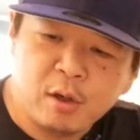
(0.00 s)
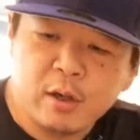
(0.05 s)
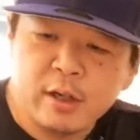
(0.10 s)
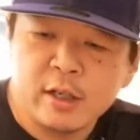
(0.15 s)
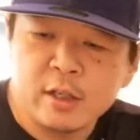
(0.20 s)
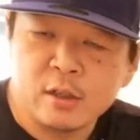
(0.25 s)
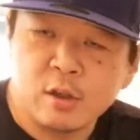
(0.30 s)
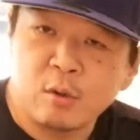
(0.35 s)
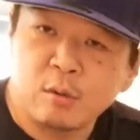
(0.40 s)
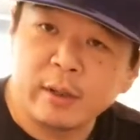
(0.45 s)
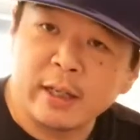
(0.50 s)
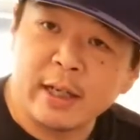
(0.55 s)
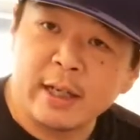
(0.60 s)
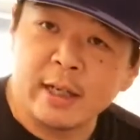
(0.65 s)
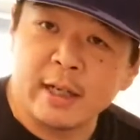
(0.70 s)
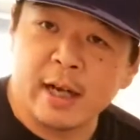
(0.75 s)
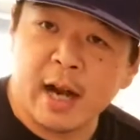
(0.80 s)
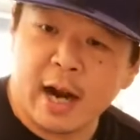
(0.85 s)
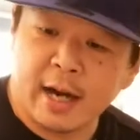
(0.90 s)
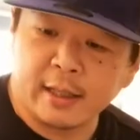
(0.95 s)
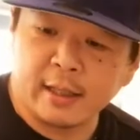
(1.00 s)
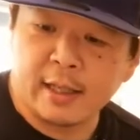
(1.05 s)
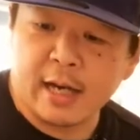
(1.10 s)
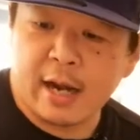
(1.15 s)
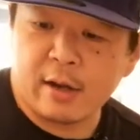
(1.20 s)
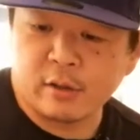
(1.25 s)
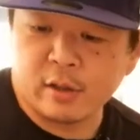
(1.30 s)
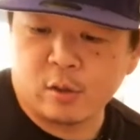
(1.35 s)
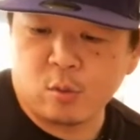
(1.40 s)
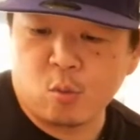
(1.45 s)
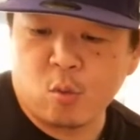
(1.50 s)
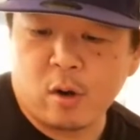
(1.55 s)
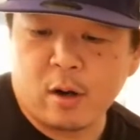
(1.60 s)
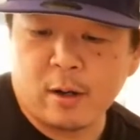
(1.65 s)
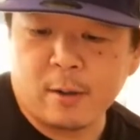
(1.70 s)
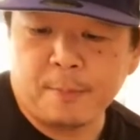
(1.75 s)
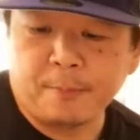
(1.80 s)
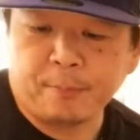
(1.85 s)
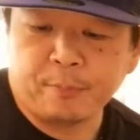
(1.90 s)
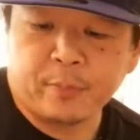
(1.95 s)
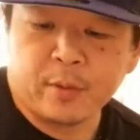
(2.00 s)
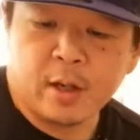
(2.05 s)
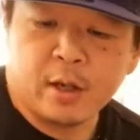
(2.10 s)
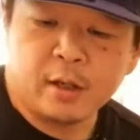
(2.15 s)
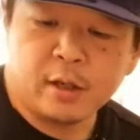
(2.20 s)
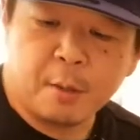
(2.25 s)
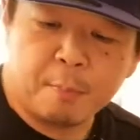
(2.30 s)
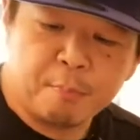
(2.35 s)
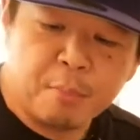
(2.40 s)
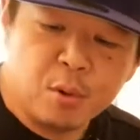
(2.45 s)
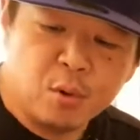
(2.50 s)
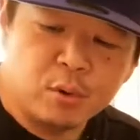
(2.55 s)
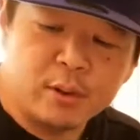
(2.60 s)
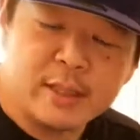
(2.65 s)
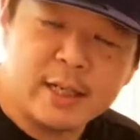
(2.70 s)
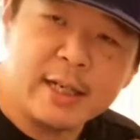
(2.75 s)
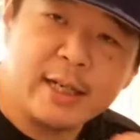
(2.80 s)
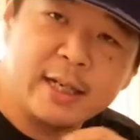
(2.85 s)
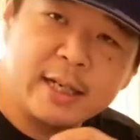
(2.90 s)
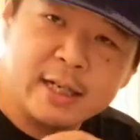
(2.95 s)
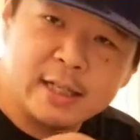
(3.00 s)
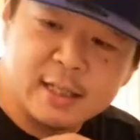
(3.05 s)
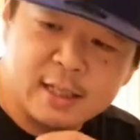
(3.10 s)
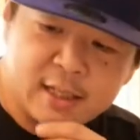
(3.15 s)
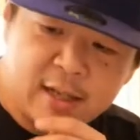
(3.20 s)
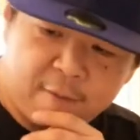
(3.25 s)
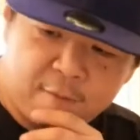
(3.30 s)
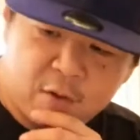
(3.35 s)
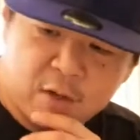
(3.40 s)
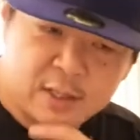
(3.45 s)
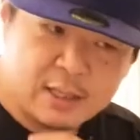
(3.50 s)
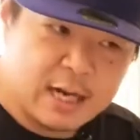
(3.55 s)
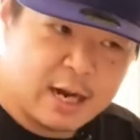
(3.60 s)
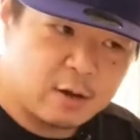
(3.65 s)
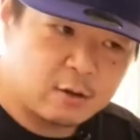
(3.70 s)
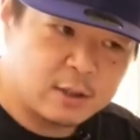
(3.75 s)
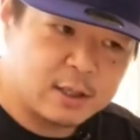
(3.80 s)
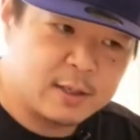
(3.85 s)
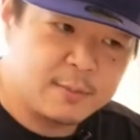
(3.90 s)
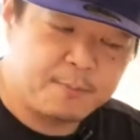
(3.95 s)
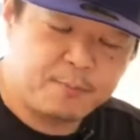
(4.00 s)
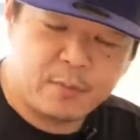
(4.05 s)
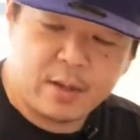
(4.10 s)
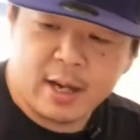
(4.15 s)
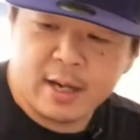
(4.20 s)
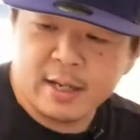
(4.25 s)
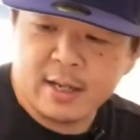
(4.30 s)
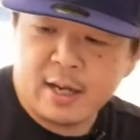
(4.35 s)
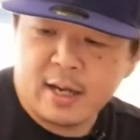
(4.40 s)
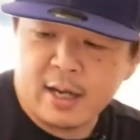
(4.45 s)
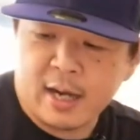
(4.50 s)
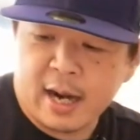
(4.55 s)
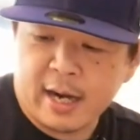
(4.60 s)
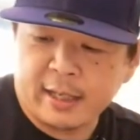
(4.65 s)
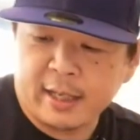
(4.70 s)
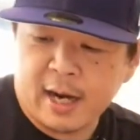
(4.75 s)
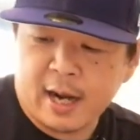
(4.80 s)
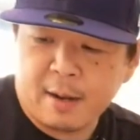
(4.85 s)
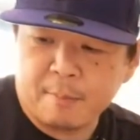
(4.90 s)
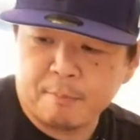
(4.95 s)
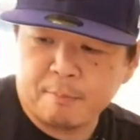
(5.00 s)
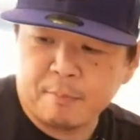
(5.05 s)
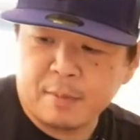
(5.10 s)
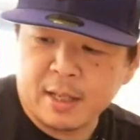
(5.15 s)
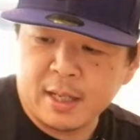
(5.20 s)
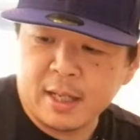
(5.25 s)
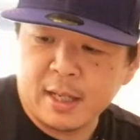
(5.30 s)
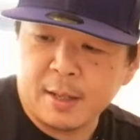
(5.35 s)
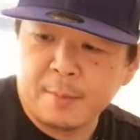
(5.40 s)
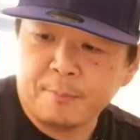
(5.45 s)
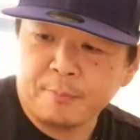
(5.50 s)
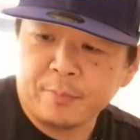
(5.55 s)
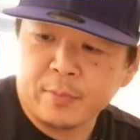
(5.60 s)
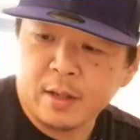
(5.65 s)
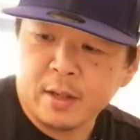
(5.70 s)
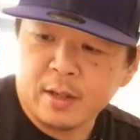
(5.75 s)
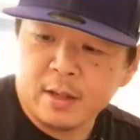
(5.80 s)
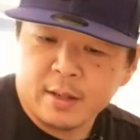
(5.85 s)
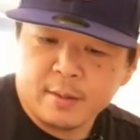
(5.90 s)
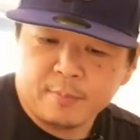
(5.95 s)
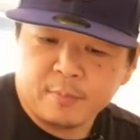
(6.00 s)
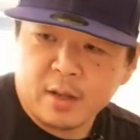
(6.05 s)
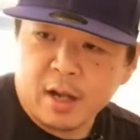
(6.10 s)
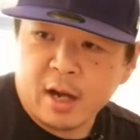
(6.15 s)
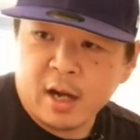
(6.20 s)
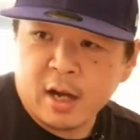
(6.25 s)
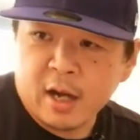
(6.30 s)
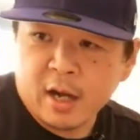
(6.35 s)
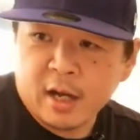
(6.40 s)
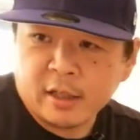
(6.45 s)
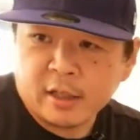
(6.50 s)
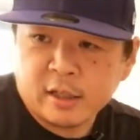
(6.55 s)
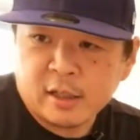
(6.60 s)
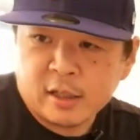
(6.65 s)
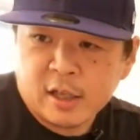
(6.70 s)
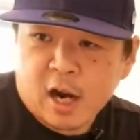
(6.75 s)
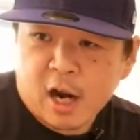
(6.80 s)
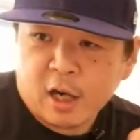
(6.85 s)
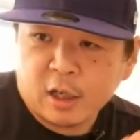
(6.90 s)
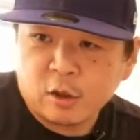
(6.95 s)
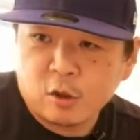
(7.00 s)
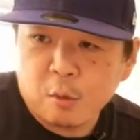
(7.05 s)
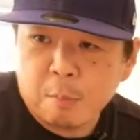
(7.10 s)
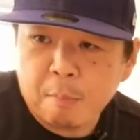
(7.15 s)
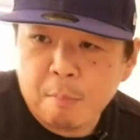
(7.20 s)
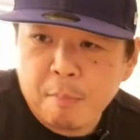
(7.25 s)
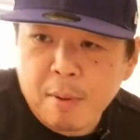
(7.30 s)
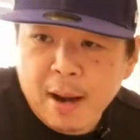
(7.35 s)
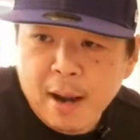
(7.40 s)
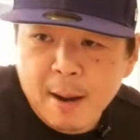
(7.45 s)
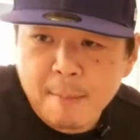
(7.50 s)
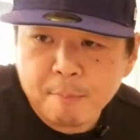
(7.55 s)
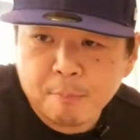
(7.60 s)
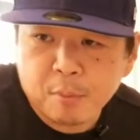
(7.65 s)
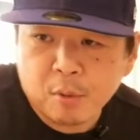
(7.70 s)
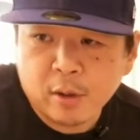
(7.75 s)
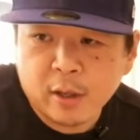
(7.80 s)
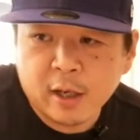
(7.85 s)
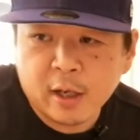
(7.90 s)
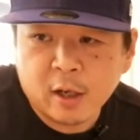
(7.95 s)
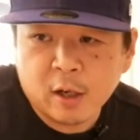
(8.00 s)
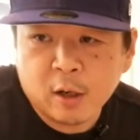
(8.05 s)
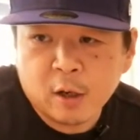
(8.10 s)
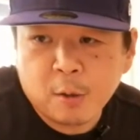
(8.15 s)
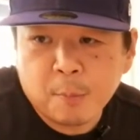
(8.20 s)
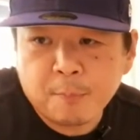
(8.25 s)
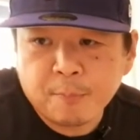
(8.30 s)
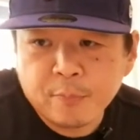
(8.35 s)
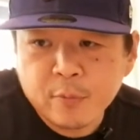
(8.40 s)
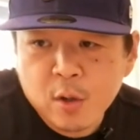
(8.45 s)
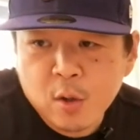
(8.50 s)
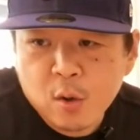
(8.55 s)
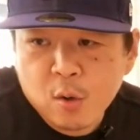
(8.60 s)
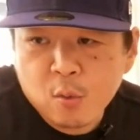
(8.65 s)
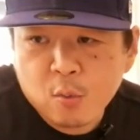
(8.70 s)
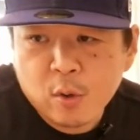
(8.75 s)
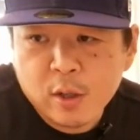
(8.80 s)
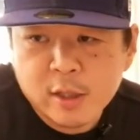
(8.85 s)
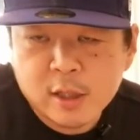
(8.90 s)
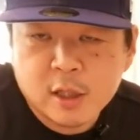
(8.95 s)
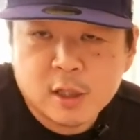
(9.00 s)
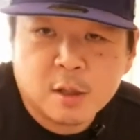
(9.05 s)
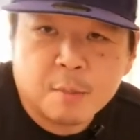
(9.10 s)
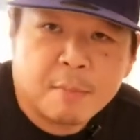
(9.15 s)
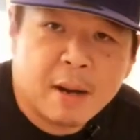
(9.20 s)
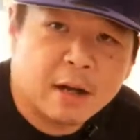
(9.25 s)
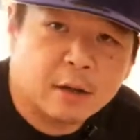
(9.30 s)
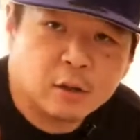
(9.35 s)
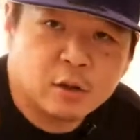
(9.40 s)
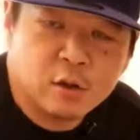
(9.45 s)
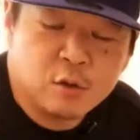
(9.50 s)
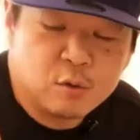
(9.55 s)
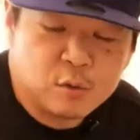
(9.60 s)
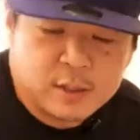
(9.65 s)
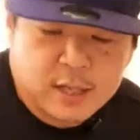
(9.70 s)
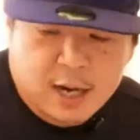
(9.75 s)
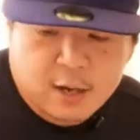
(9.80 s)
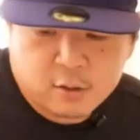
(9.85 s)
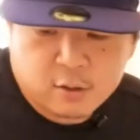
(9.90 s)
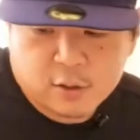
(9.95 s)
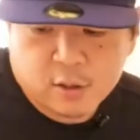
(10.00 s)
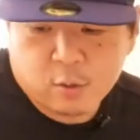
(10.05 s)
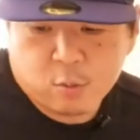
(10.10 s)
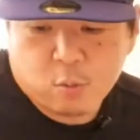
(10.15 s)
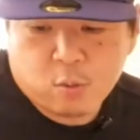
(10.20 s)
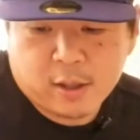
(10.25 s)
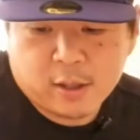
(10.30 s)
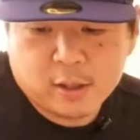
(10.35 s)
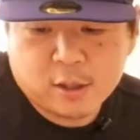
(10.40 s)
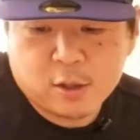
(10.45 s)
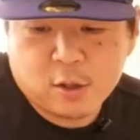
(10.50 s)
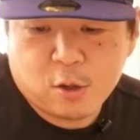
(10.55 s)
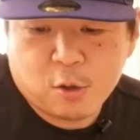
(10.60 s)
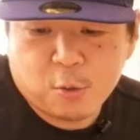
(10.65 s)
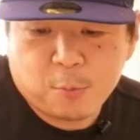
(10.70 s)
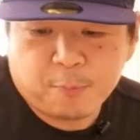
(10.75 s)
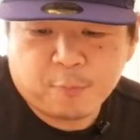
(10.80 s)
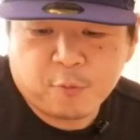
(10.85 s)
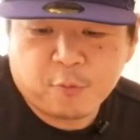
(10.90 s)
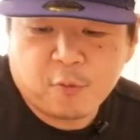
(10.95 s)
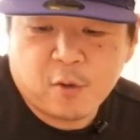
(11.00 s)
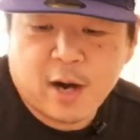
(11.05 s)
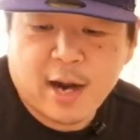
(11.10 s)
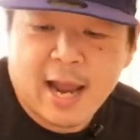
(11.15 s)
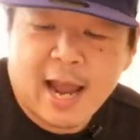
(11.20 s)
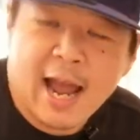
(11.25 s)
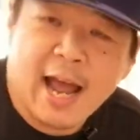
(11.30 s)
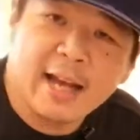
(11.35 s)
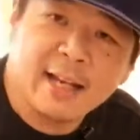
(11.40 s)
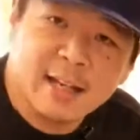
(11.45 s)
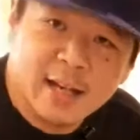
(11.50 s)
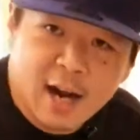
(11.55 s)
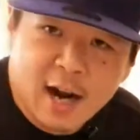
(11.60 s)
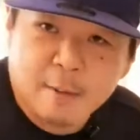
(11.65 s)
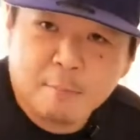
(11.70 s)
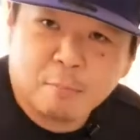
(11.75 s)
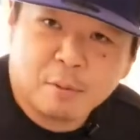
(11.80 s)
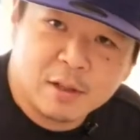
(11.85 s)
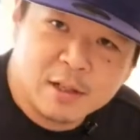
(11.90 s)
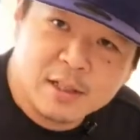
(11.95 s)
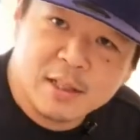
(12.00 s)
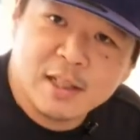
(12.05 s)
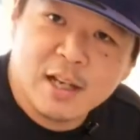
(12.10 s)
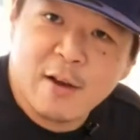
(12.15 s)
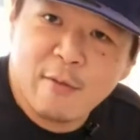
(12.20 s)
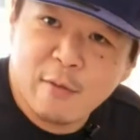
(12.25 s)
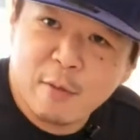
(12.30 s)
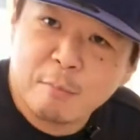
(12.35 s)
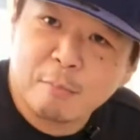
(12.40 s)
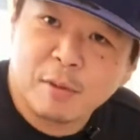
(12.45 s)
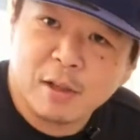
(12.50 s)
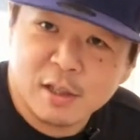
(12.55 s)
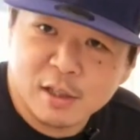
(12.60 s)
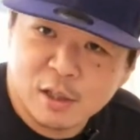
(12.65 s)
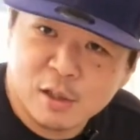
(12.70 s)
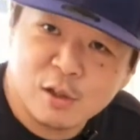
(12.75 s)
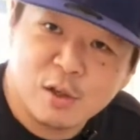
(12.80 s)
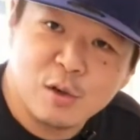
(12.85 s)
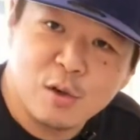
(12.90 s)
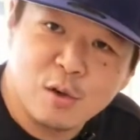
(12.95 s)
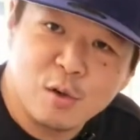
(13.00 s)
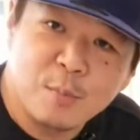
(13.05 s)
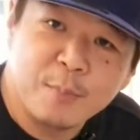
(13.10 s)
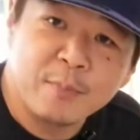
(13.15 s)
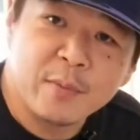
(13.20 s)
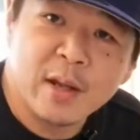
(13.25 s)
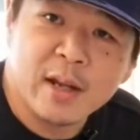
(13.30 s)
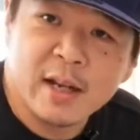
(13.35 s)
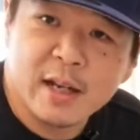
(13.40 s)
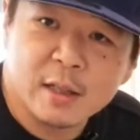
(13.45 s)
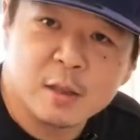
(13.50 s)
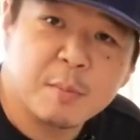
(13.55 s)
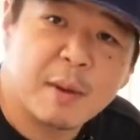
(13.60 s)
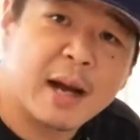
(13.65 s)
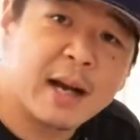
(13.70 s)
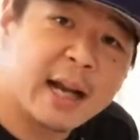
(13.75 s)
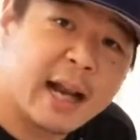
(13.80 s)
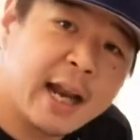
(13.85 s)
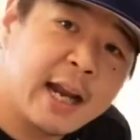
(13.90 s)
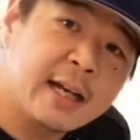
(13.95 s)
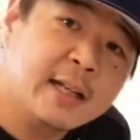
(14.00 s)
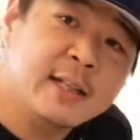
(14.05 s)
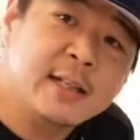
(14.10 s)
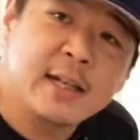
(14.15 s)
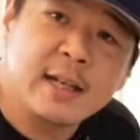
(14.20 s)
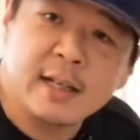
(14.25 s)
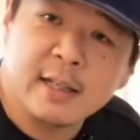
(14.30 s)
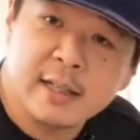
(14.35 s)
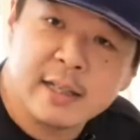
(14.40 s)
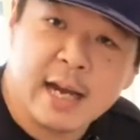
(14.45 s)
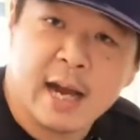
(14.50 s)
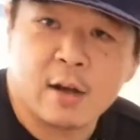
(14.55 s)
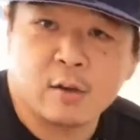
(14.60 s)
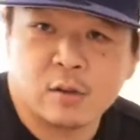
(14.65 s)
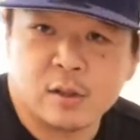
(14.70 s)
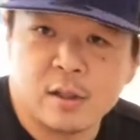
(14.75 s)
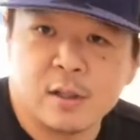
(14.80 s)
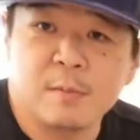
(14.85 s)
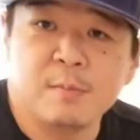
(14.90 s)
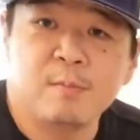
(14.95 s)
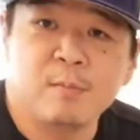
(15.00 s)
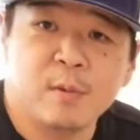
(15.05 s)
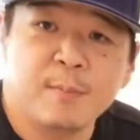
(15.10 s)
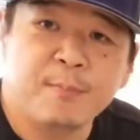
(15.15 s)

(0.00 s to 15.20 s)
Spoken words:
is only 9,001. The poutine is 7,000. And then I got me Dr. Pepper here, which is about 2,001. So if I add 9 plus 7 plus 2, it's about 18,000